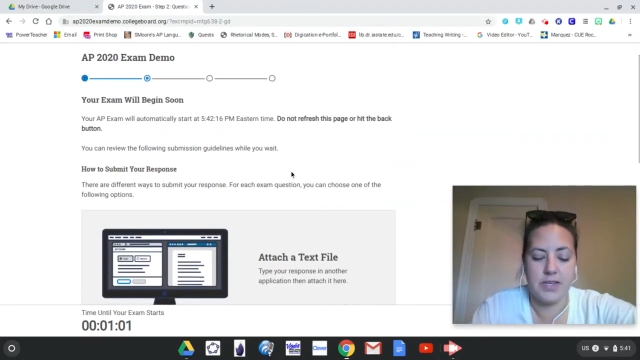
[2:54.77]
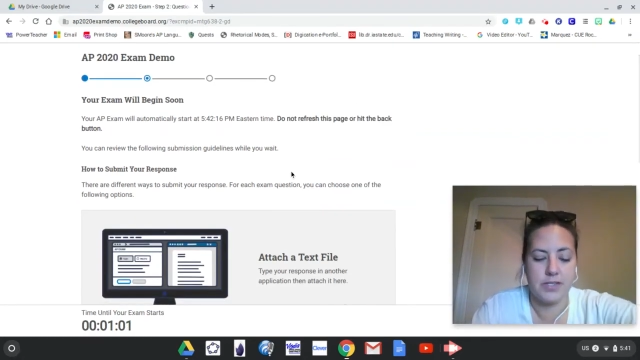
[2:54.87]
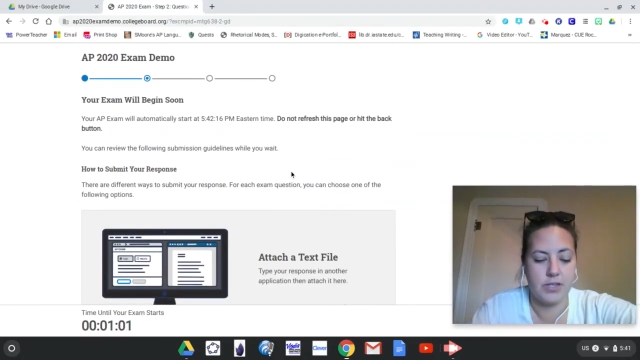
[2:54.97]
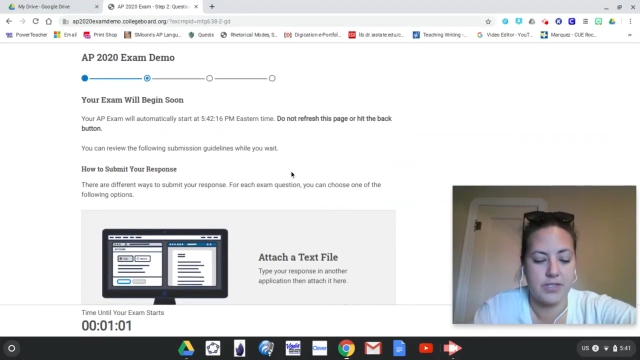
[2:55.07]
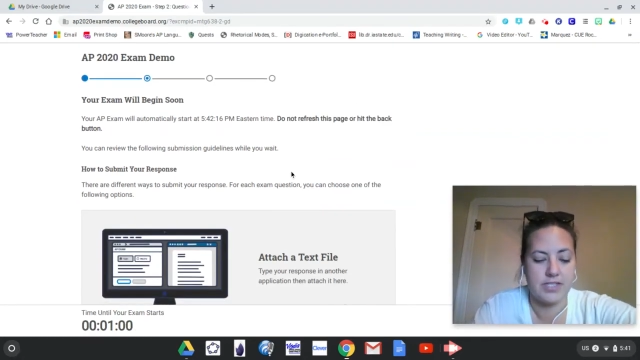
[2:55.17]

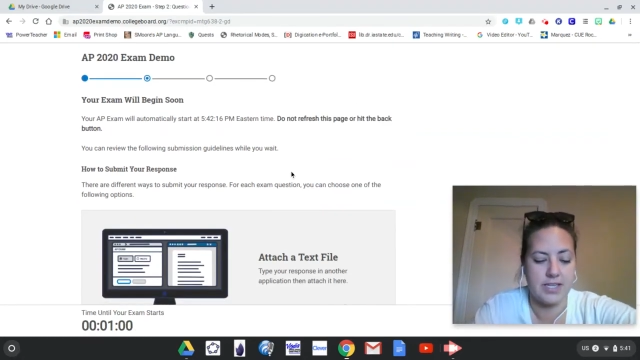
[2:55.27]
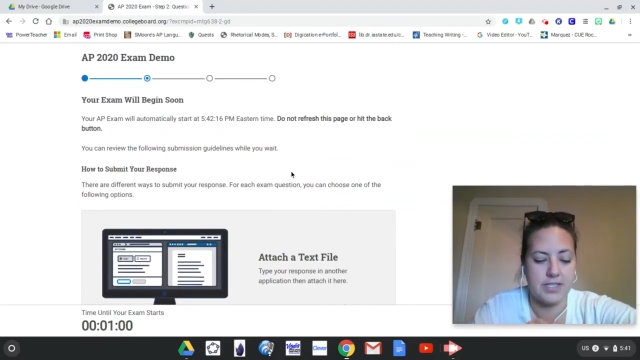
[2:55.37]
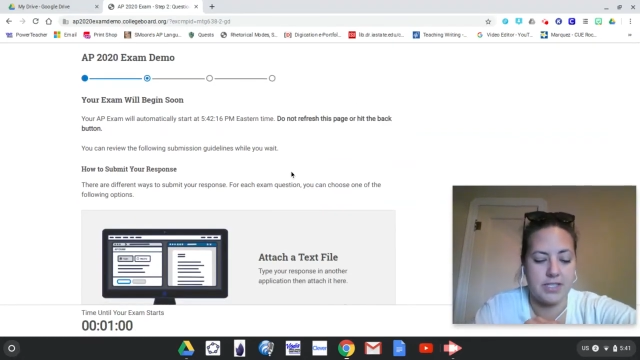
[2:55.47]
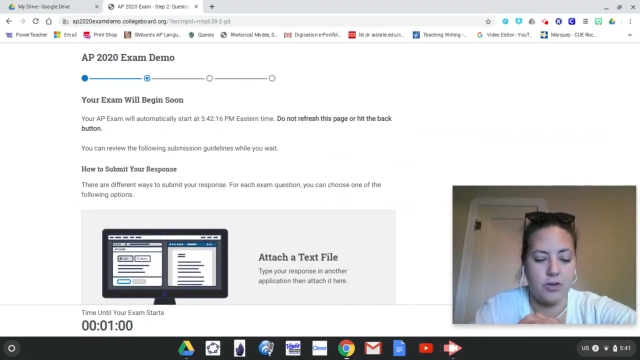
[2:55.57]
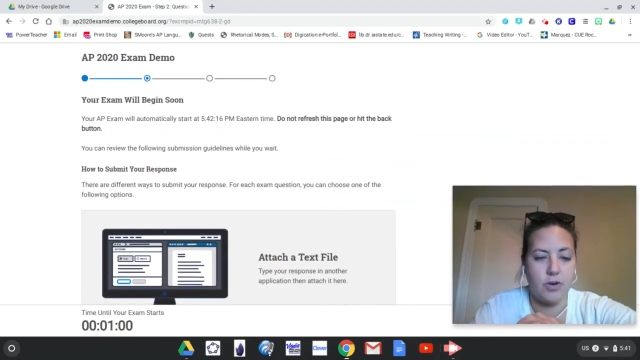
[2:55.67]
So it
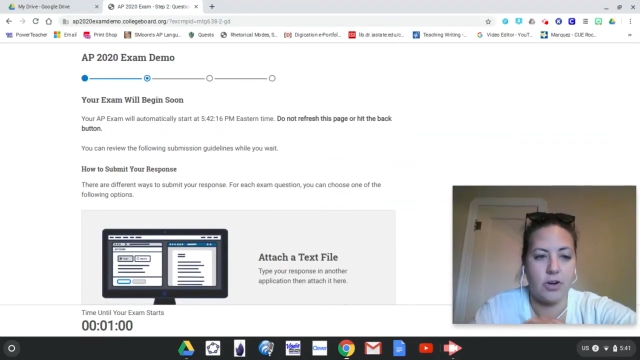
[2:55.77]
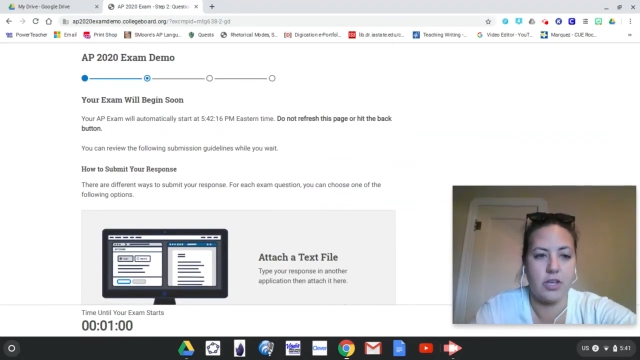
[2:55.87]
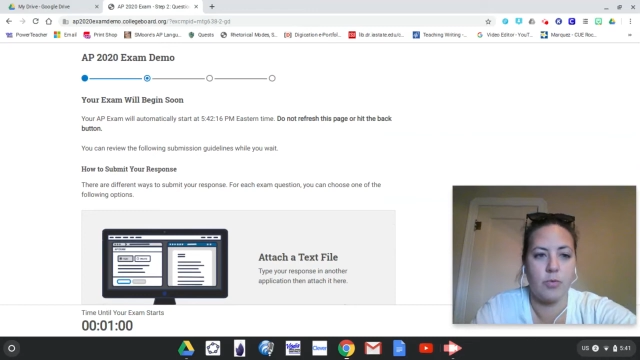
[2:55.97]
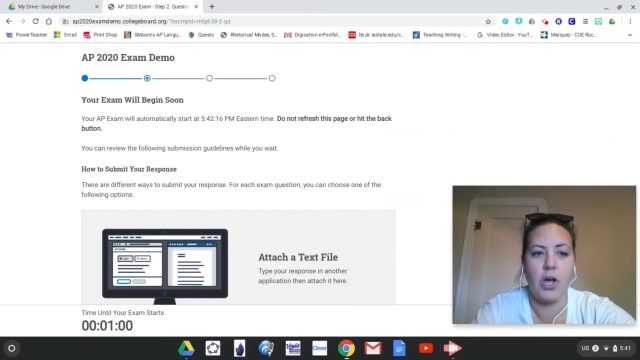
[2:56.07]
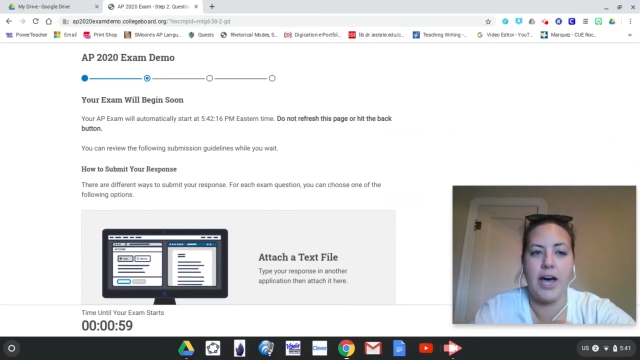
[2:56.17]
says
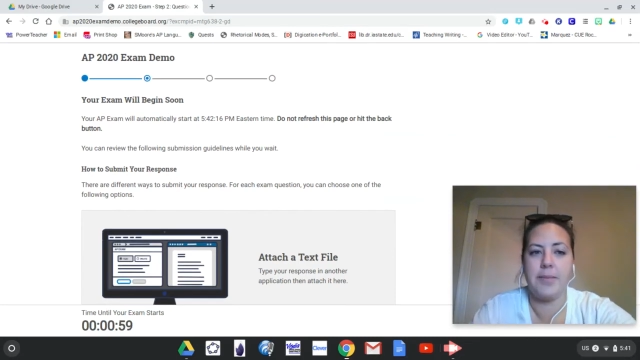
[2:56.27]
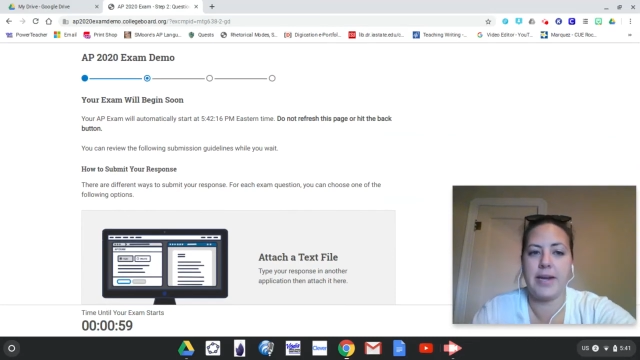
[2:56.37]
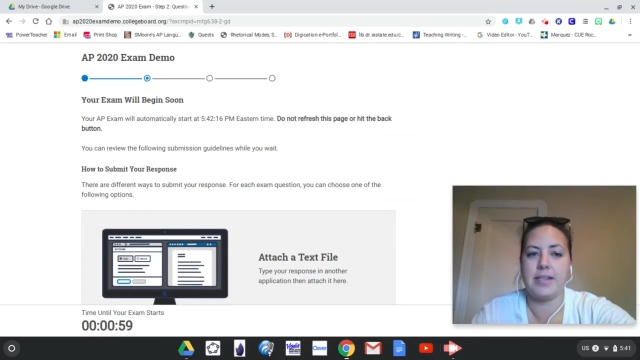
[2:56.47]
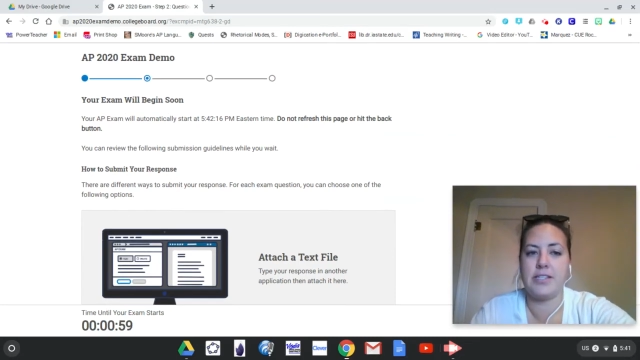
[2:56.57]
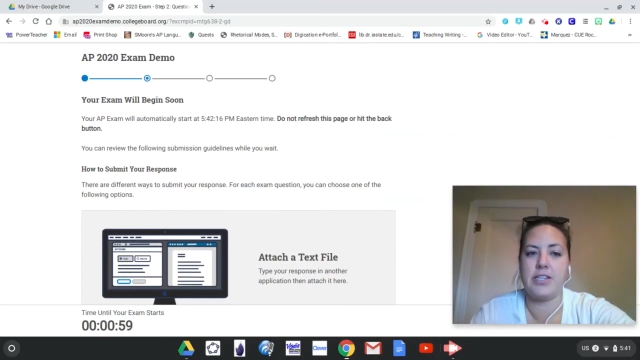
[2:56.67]
it will
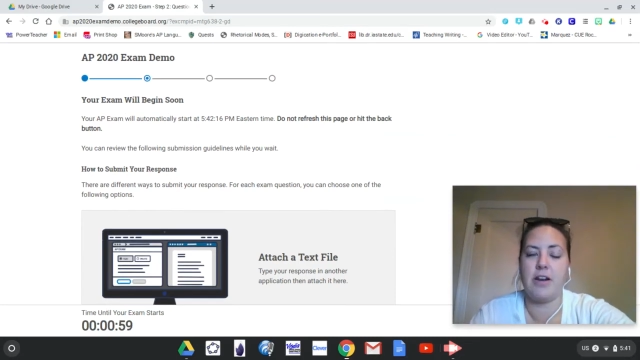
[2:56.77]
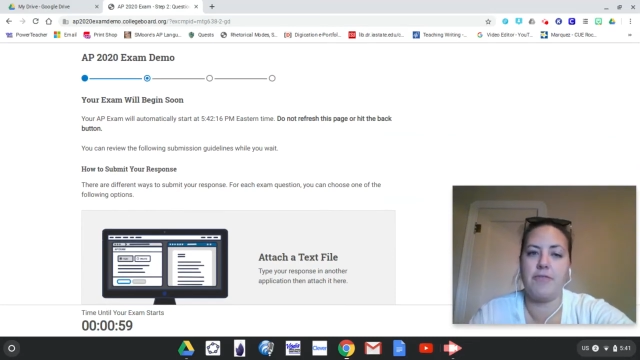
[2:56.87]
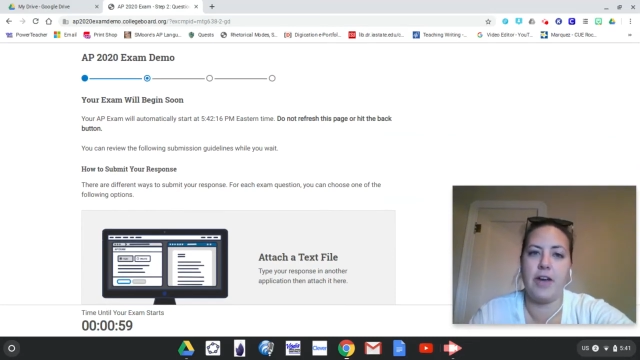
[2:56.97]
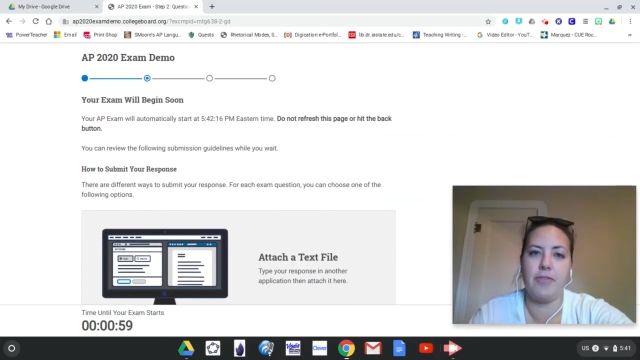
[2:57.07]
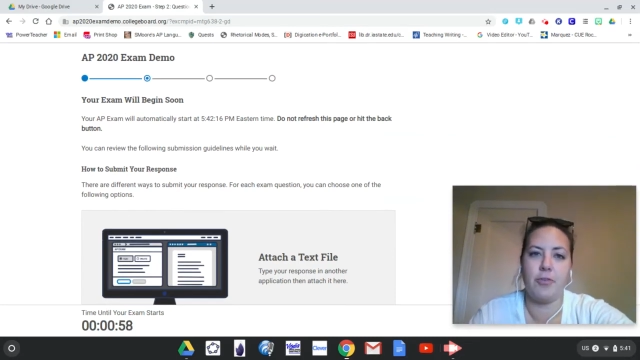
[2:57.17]
automatically start
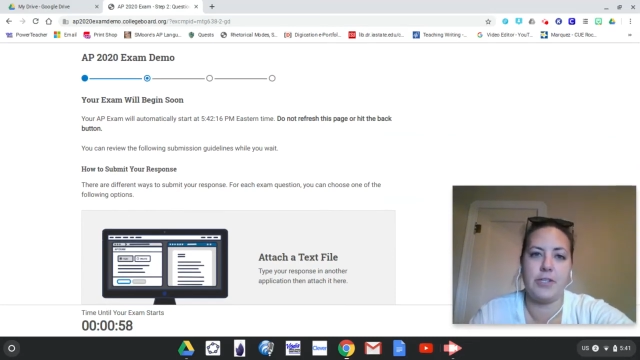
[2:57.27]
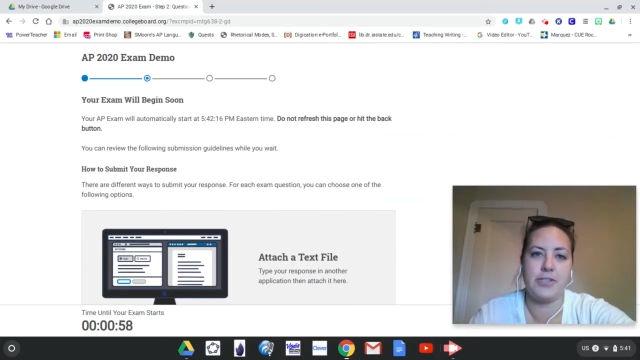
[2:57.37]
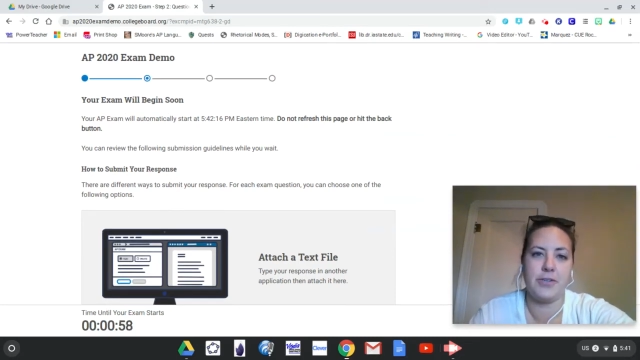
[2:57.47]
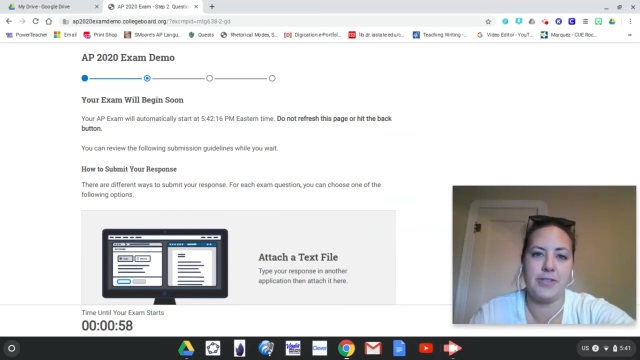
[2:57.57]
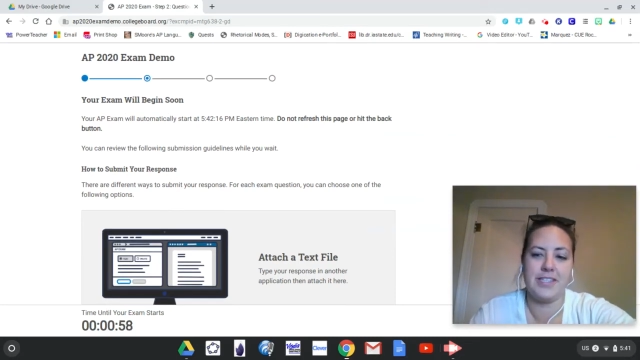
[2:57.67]
at
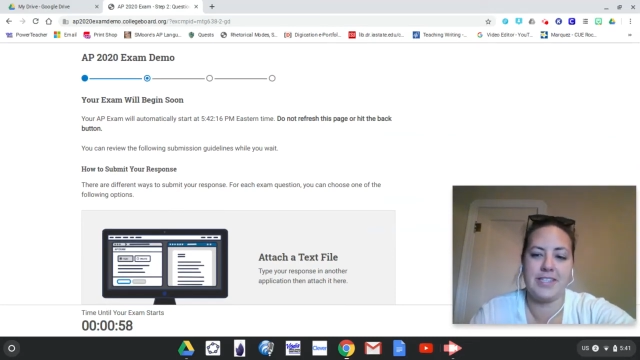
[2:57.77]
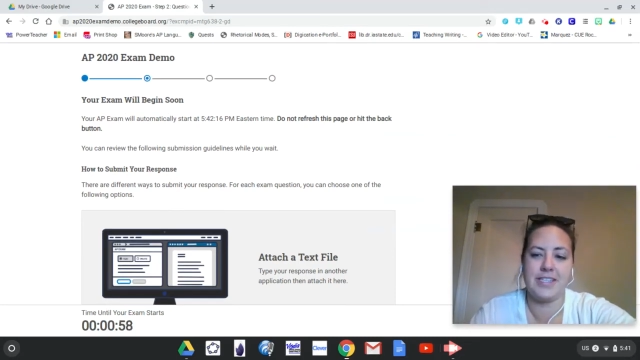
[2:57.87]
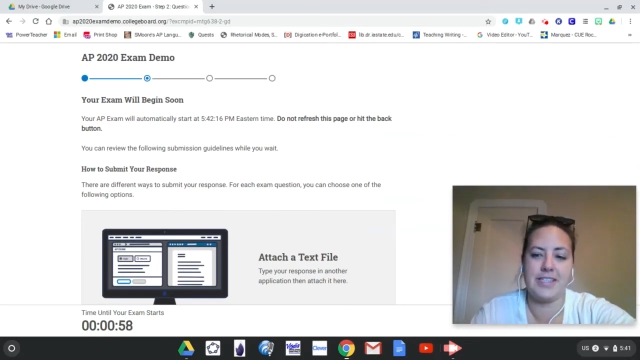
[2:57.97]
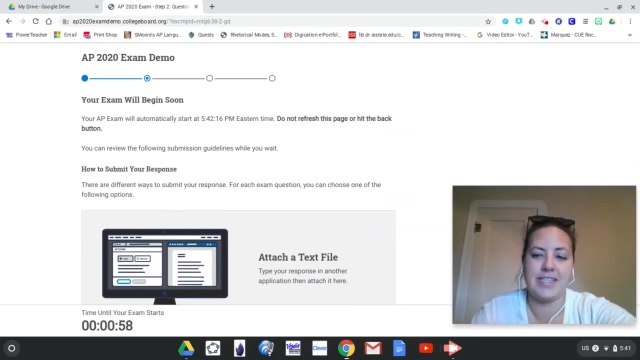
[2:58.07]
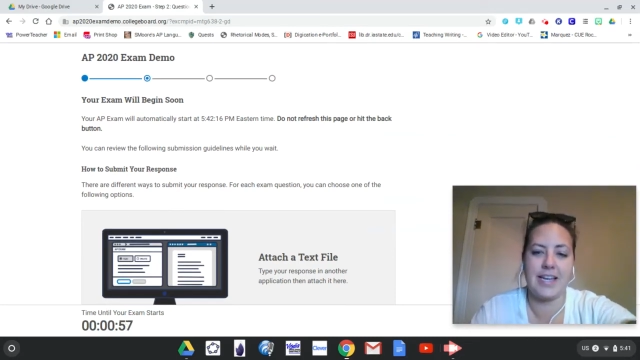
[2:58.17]
5:42 and
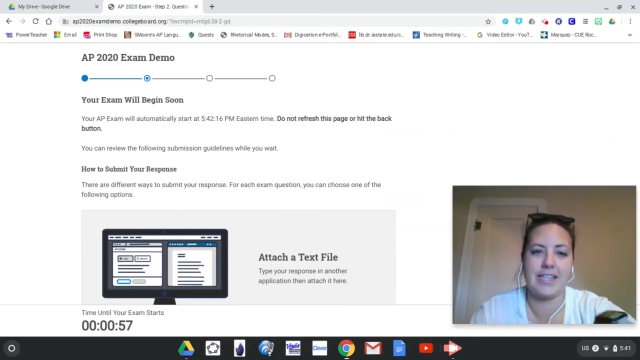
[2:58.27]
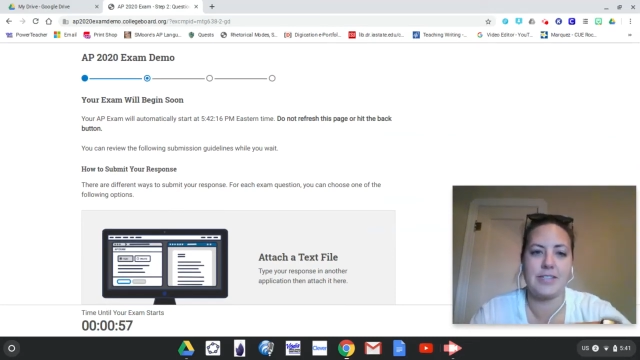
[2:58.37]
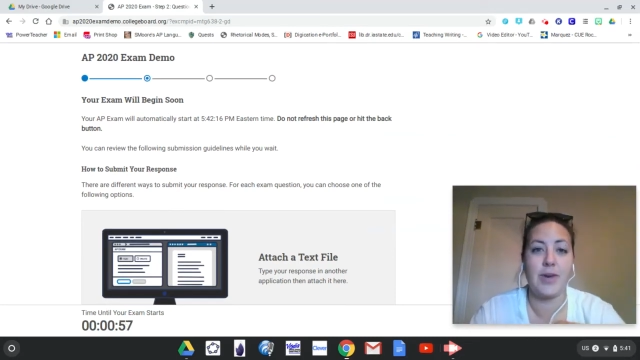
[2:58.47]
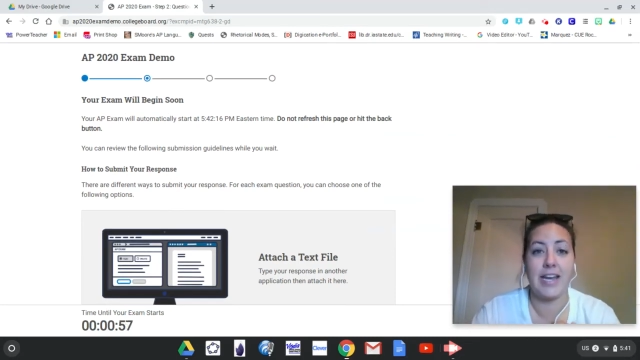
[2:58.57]
16 seconds.